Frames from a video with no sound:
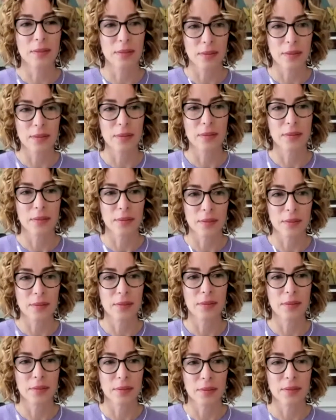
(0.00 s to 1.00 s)
what you want to be
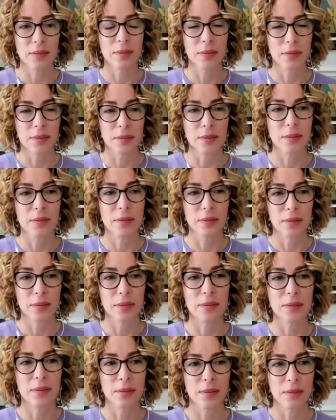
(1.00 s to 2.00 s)
giving your kid when they're going to be
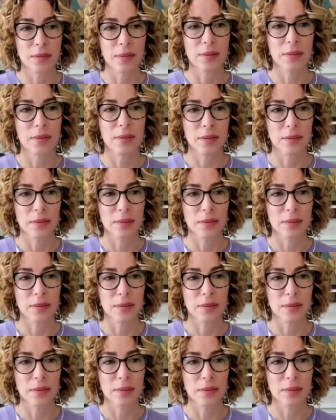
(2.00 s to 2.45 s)
out there stressing their